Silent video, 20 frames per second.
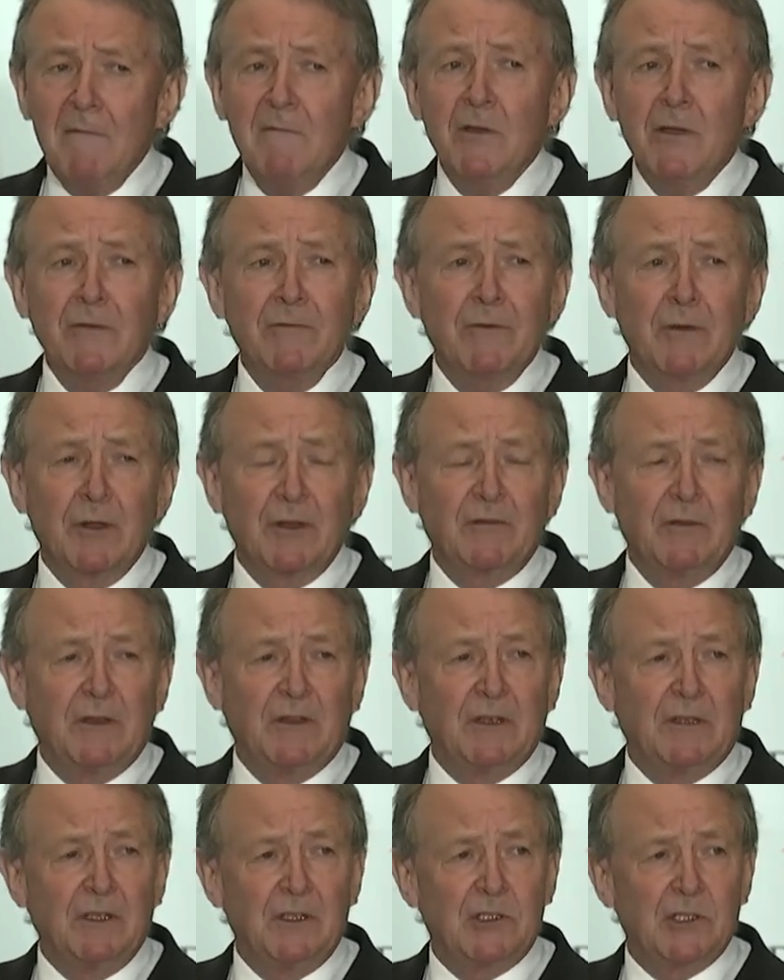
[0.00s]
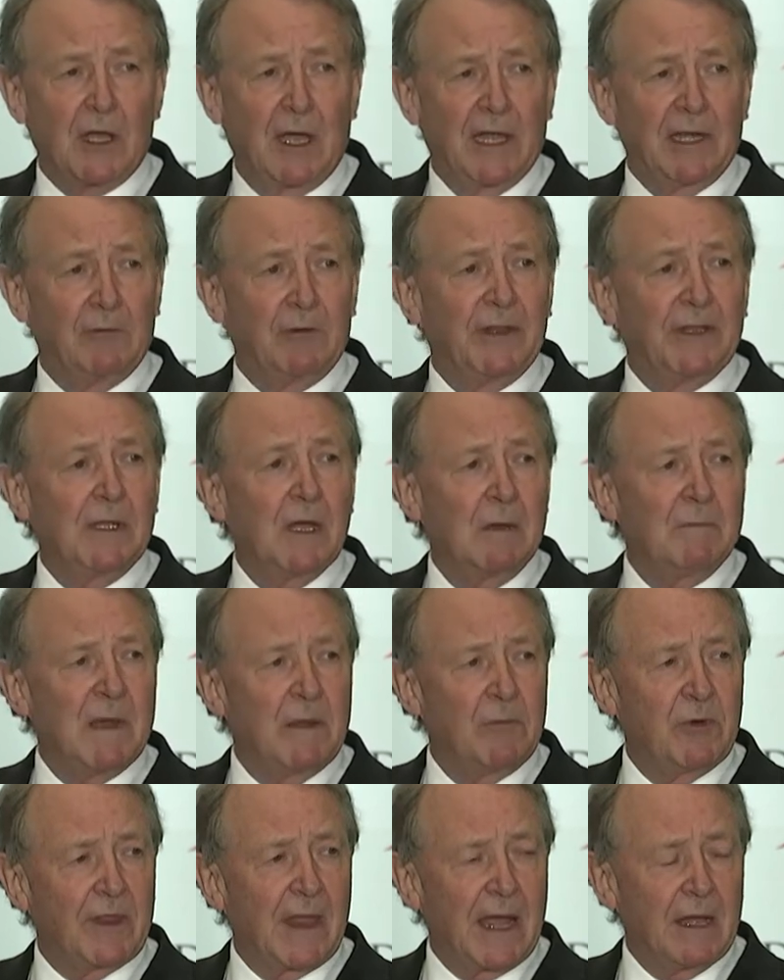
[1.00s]
first visited China as a young
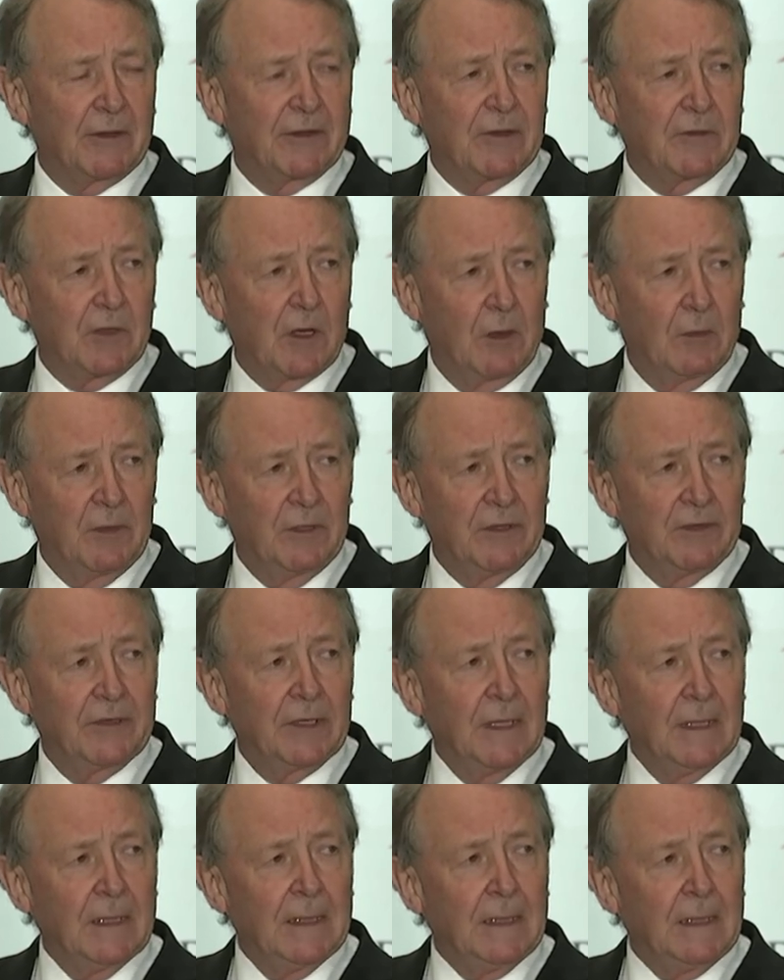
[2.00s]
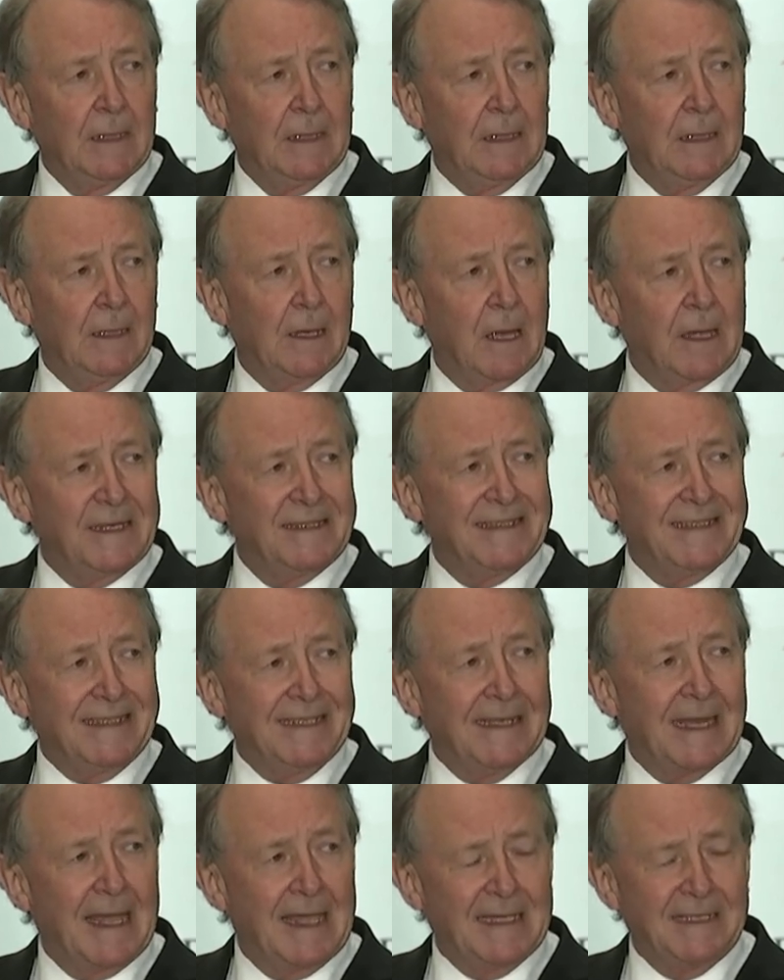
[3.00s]
member of the House of Commons in
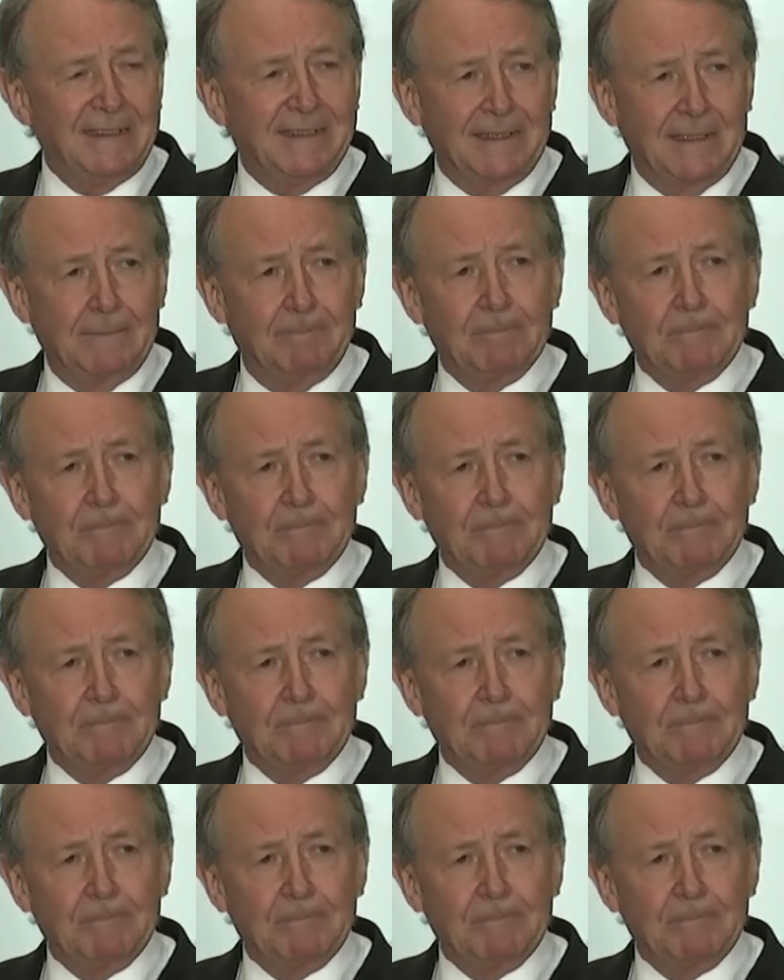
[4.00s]
1980.